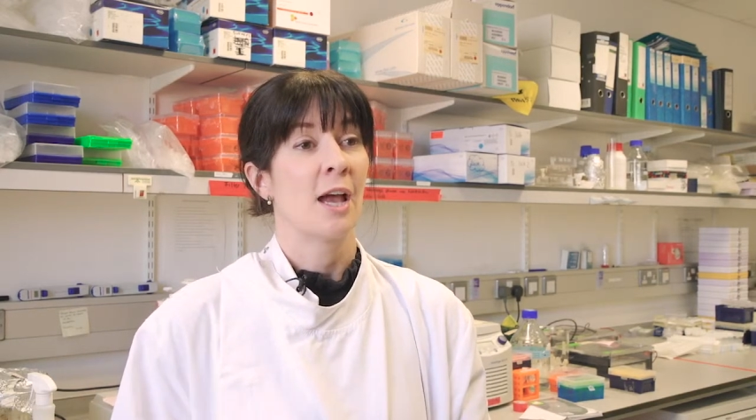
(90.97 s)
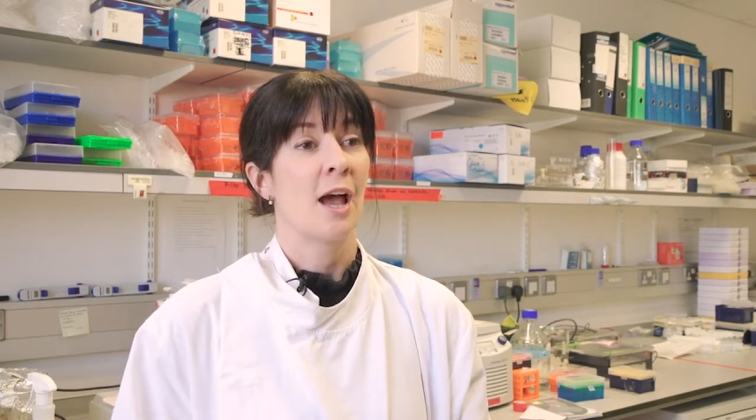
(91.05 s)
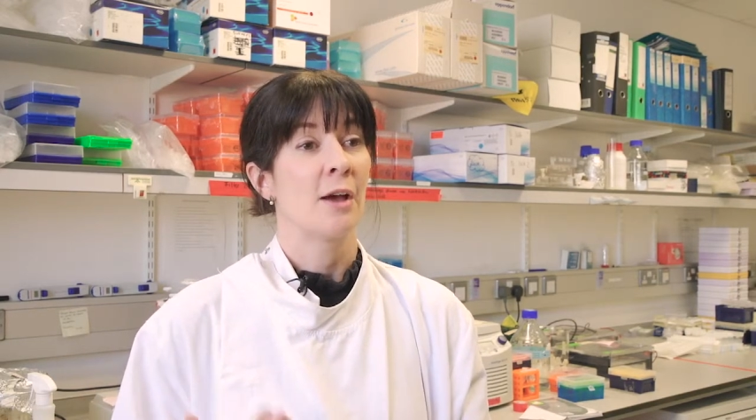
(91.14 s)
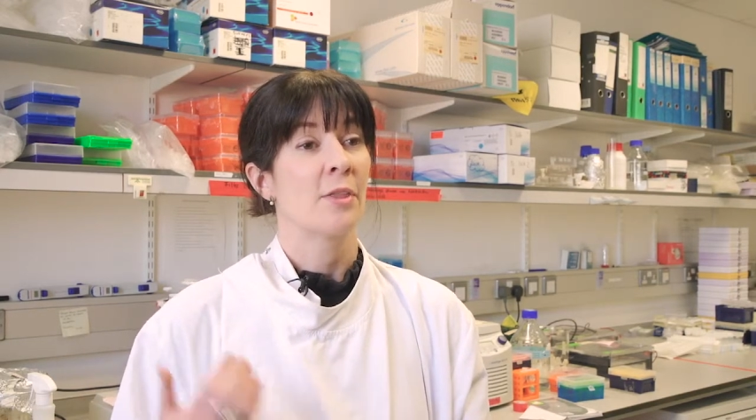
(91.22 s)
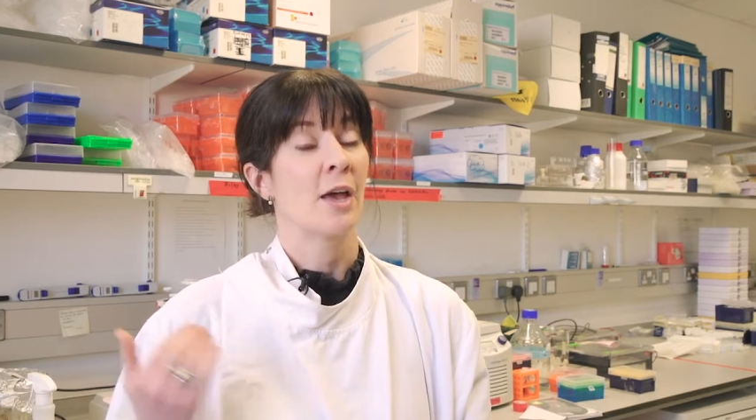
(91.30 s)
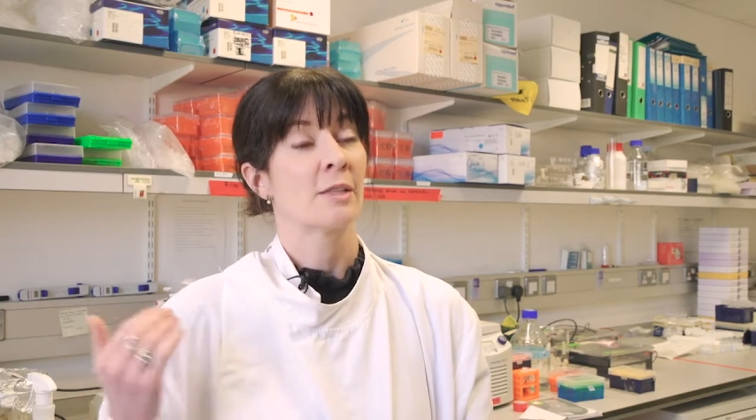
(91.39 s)

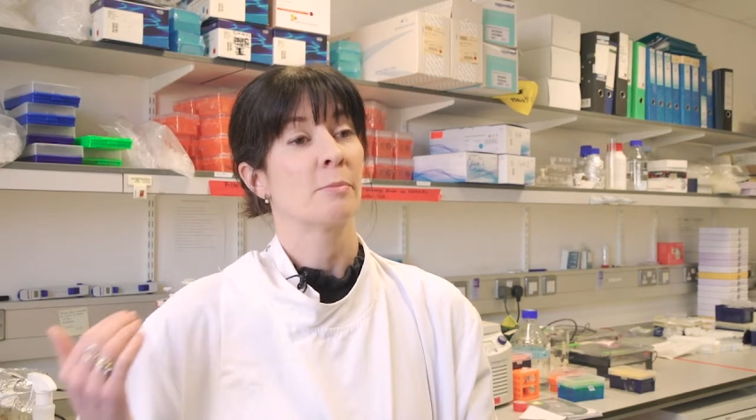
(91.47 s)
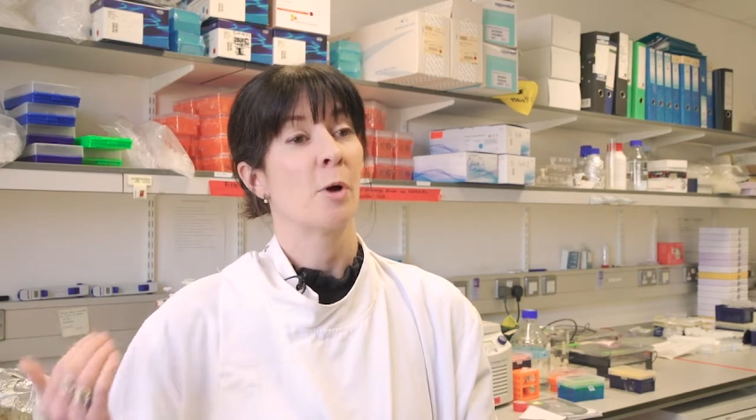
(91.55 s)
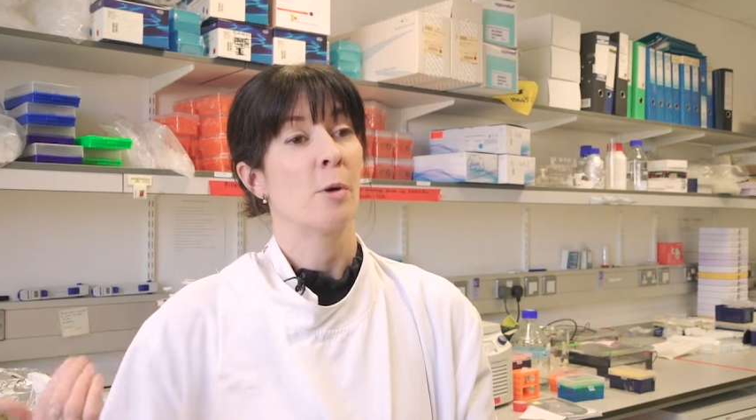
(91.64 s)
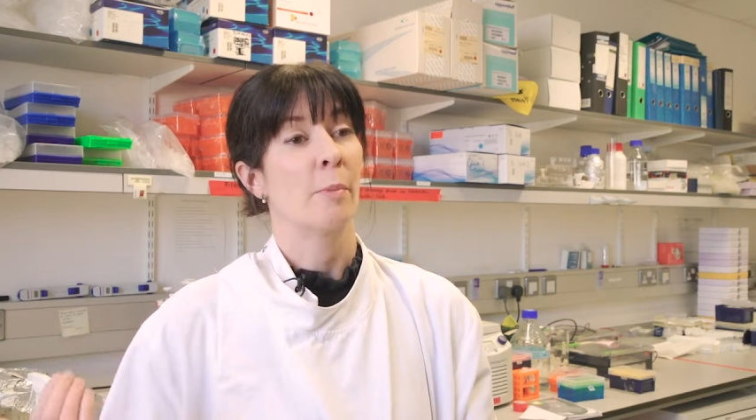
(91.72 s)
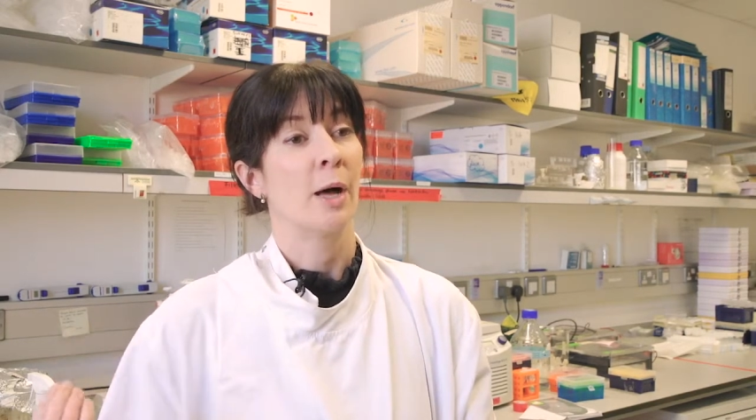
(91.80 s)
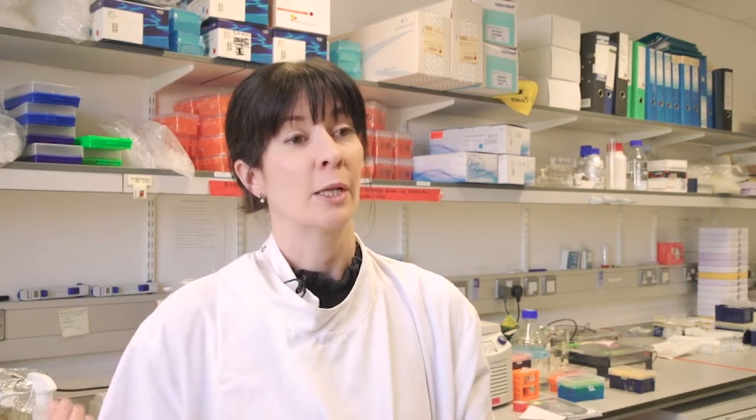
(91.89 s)
how that
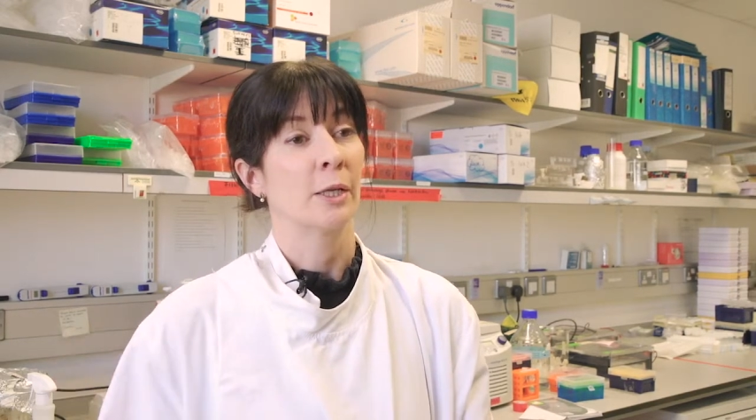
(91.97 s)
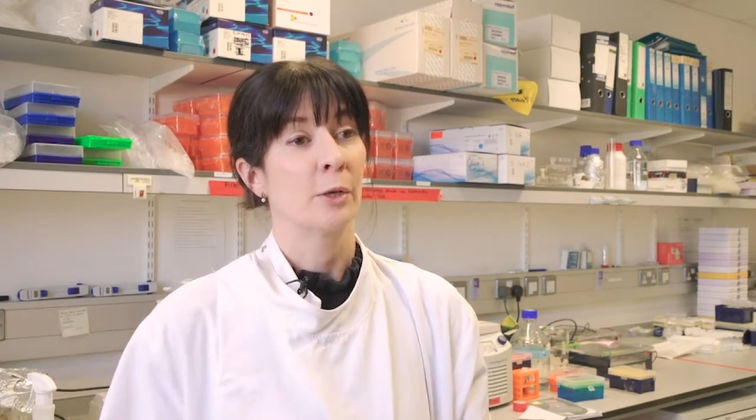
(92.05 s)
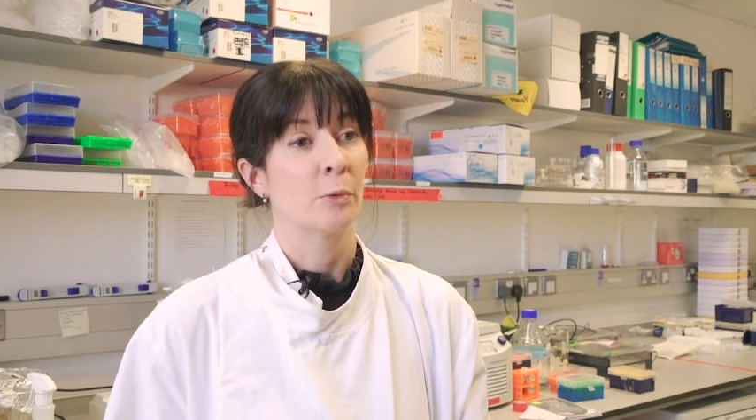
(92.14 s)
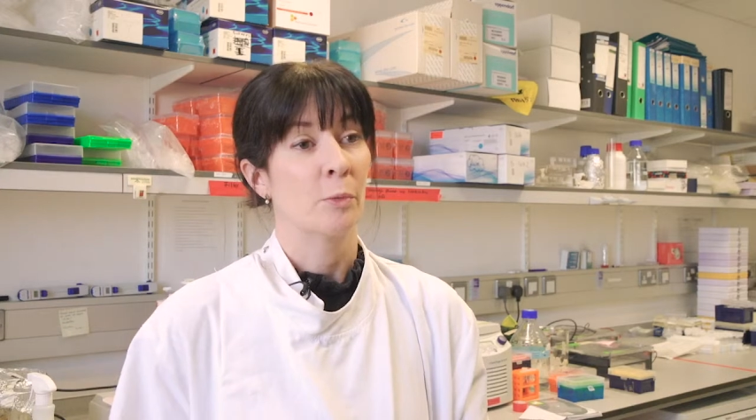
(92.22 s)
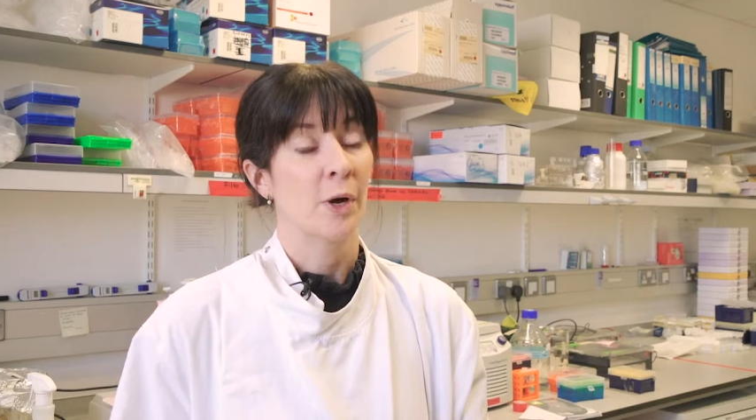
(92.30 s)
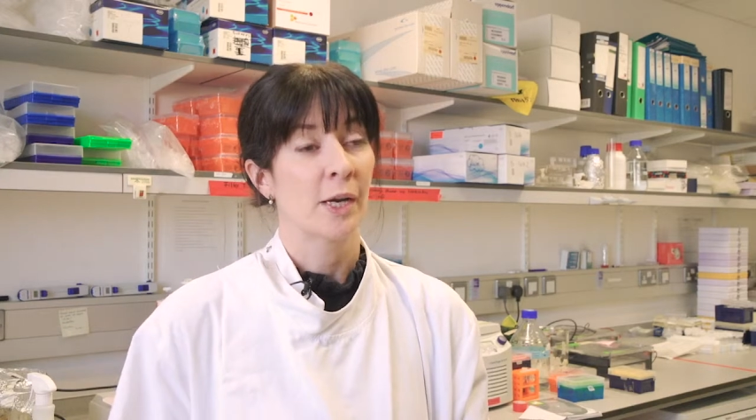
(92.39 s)
small
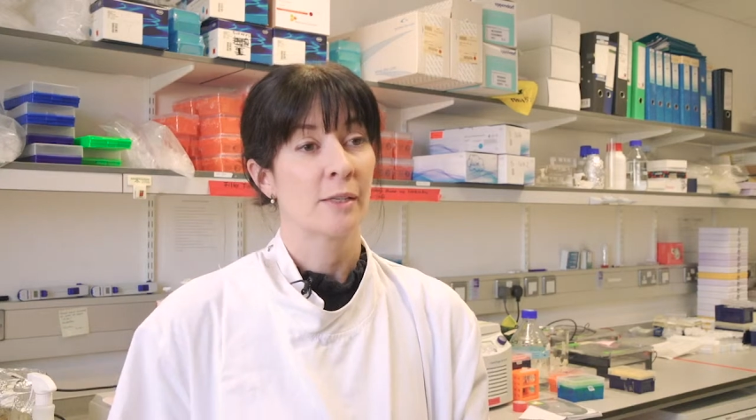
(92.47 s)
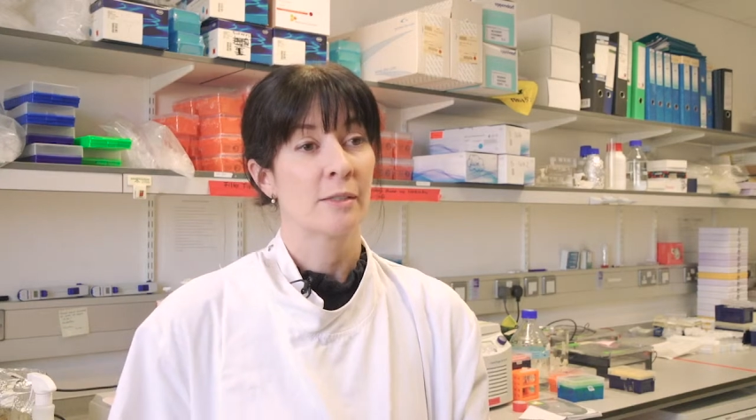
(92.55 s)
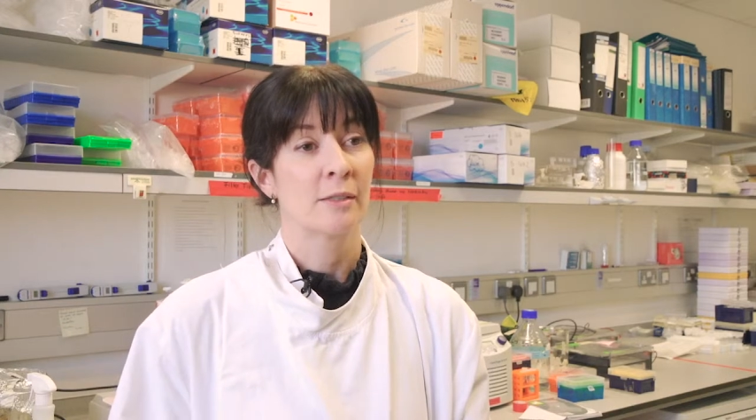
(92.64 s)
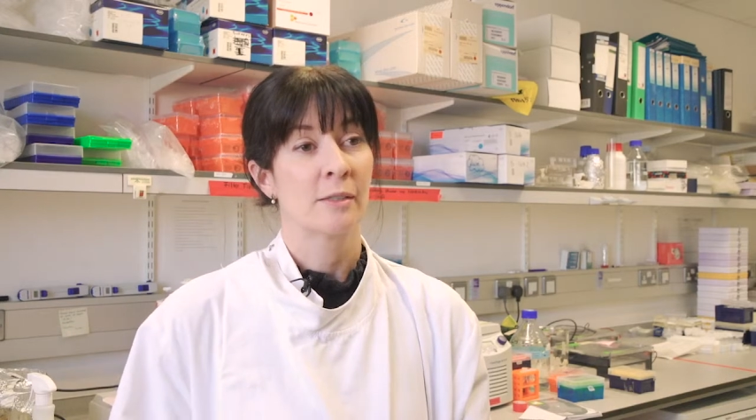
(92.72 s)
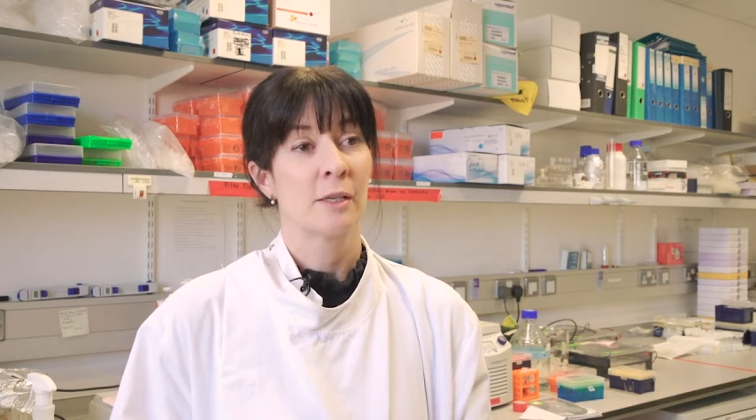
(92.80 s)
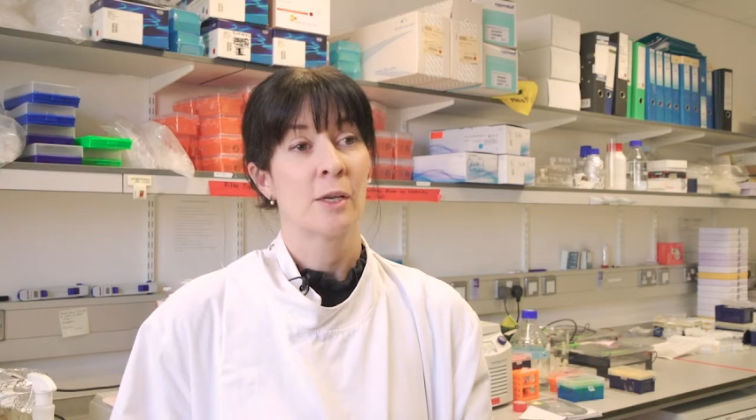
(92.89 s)
molecule works.